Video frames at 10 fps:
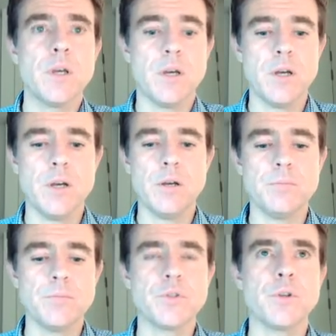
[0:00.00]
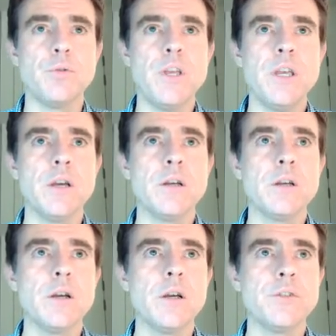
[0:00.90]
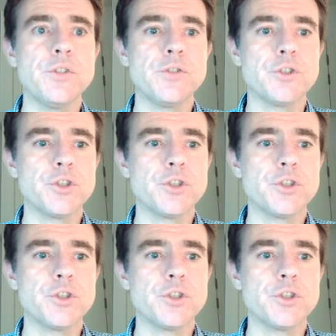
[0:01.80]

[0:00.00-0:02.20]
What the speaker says: So here, this is just